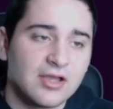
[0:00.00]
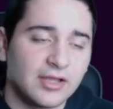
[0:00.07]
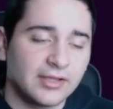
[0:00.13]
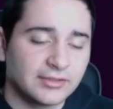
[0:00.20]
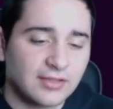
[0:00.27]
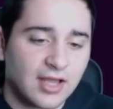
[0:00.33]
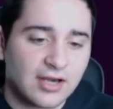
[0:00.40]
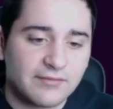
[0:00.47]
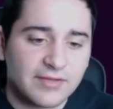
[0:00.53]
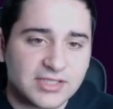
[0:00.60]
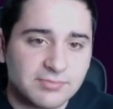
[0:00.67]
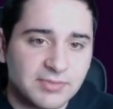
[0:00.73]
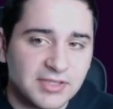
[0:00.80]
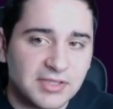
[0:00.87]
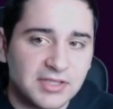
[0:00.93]
A lot of
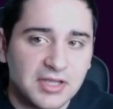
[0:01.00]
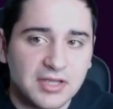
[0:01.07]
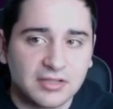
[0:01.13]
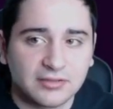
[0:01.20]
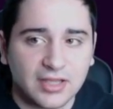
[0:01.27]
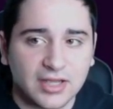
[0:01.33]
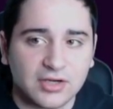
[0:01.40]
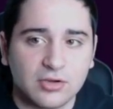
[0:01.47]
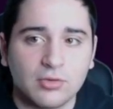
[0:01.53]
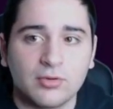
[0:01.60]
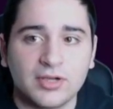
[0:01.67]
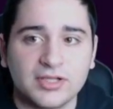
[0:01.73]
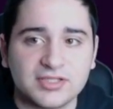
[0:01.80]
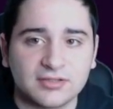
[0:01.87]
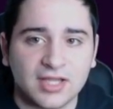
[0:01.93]
XP, a lot of
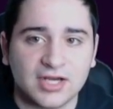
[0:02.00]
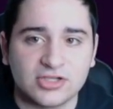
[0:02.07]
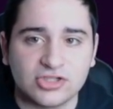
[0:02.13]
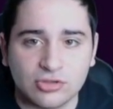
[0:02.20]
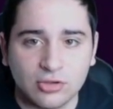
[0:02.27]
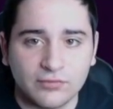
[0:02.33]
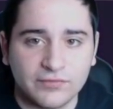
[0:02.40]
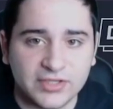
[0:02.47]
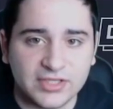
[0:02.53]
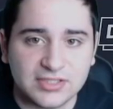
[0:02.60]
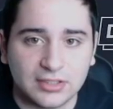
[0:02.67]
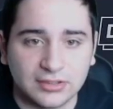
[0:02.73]
coins, a lot of trophies,